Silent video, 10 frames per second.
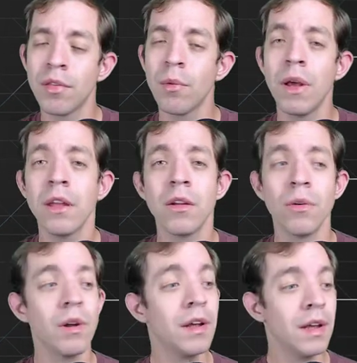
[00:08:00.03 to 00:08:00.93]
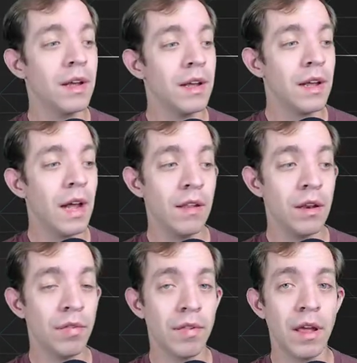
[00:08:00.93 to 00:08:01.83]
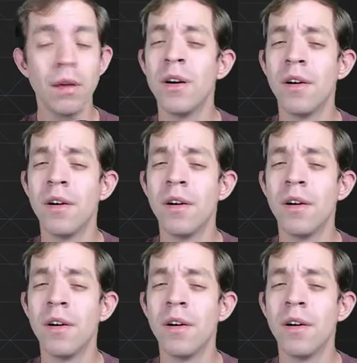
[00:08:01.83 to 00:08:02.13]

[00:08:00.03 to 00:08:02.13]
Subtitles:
way that you do it. And then you say